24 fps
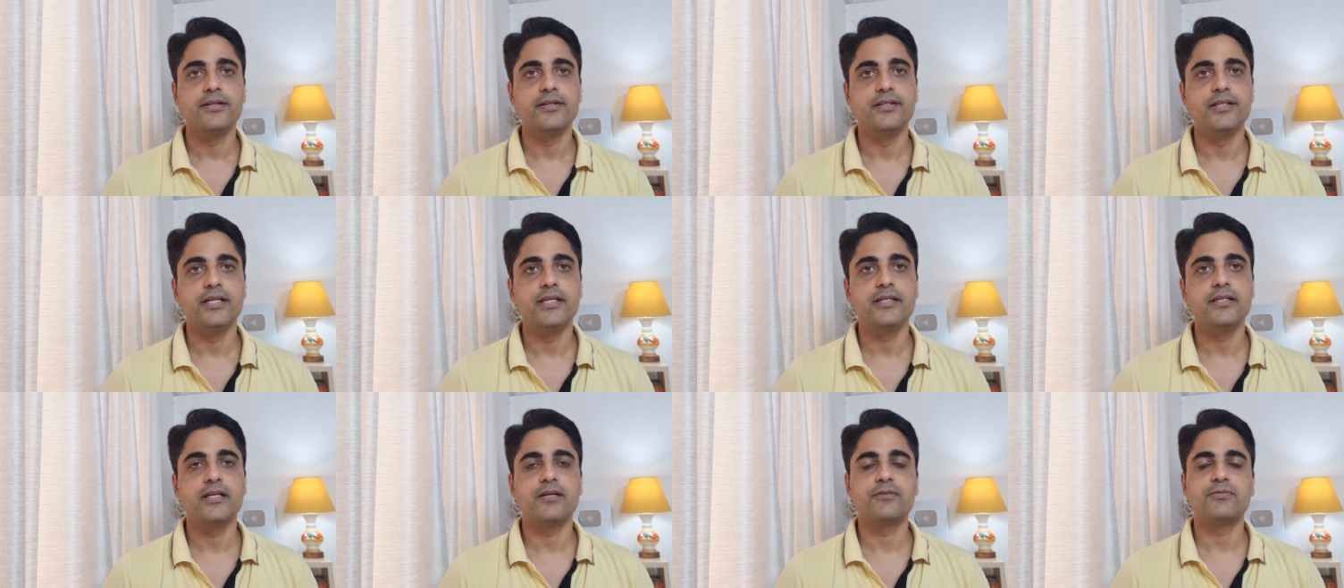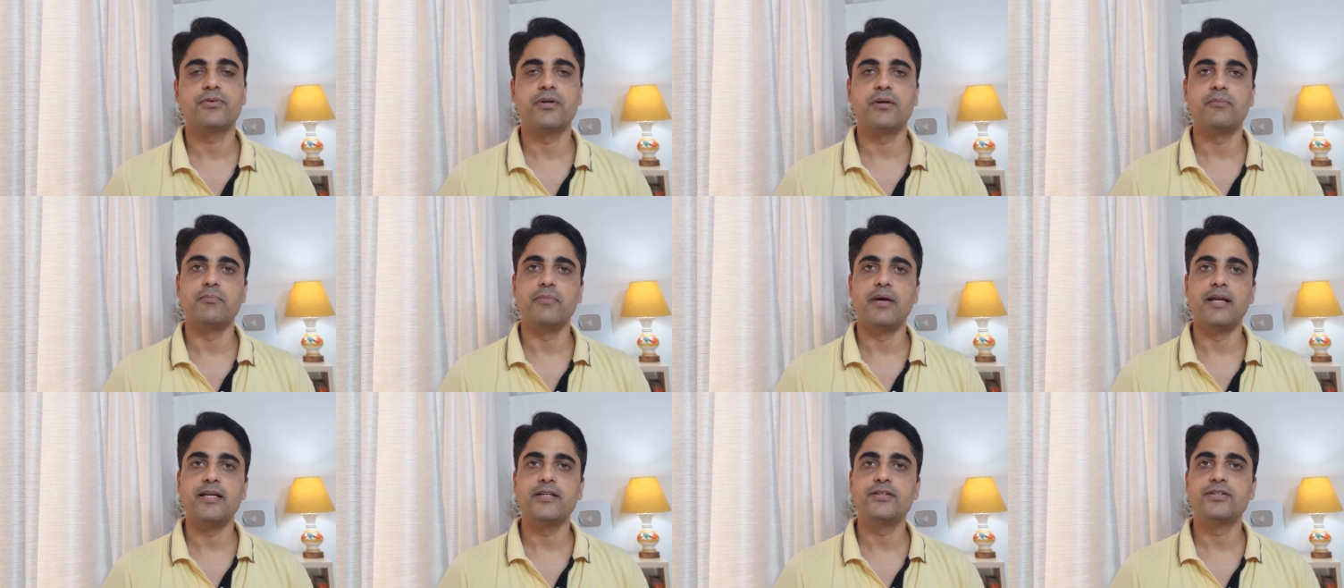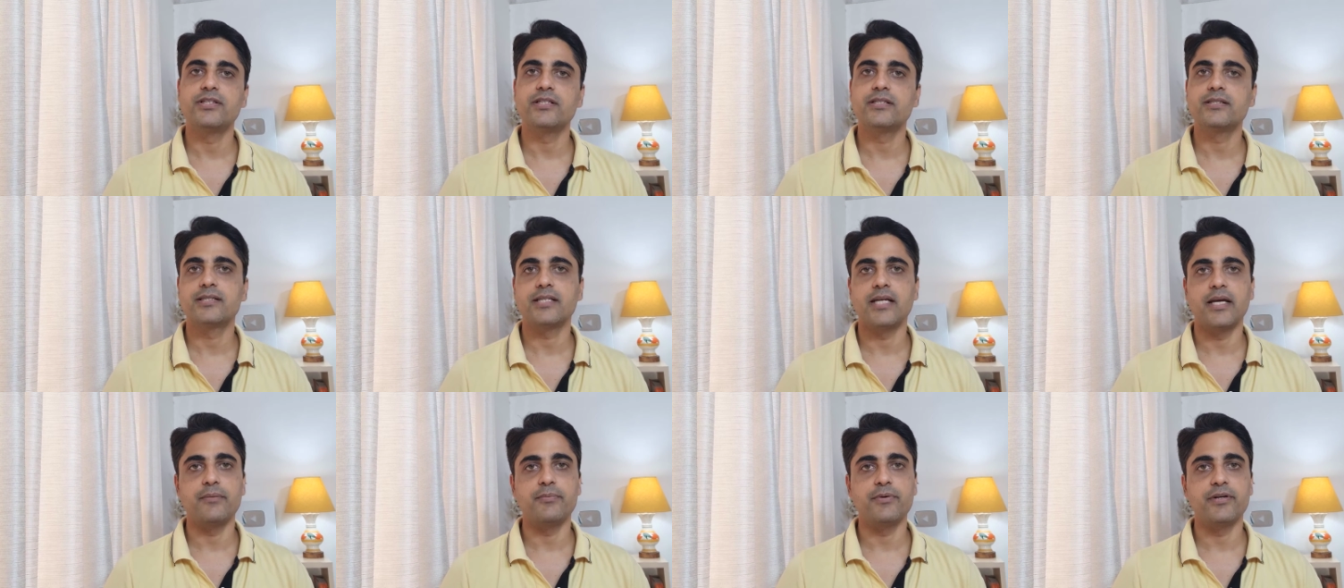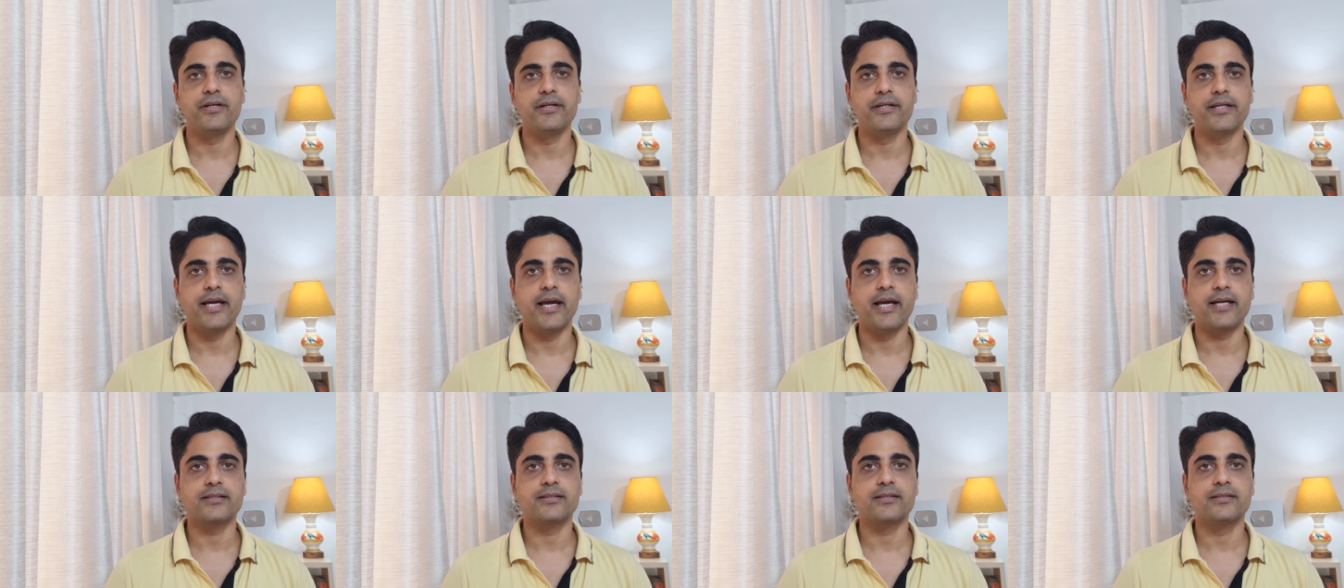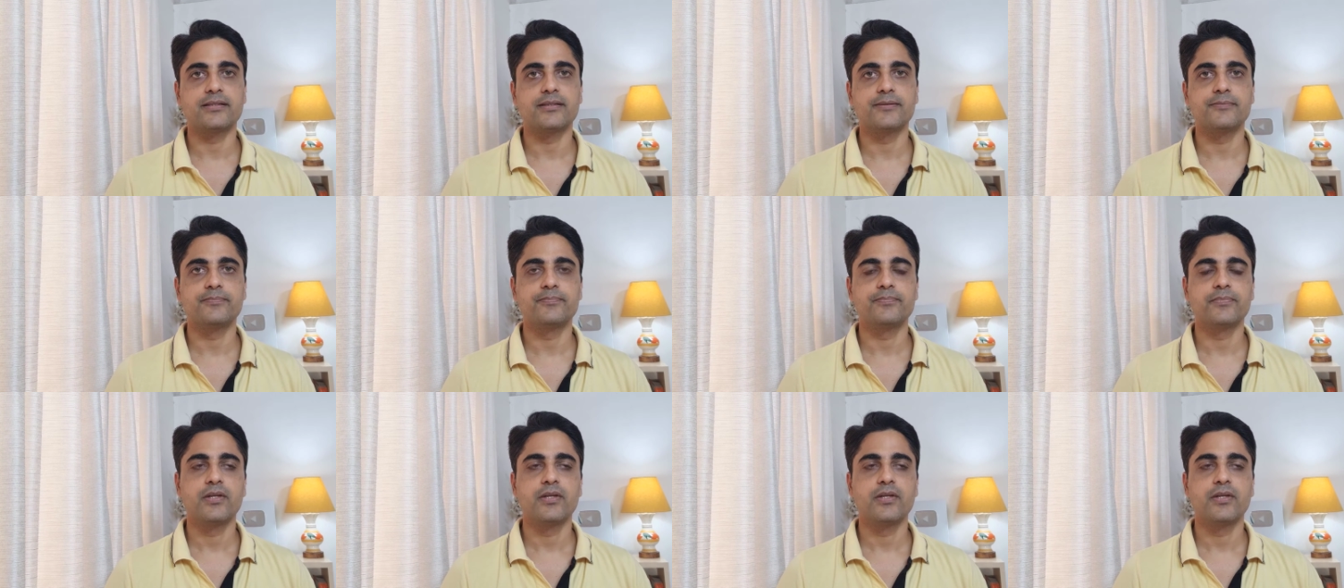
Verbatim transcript: data from malicious cyber attacks.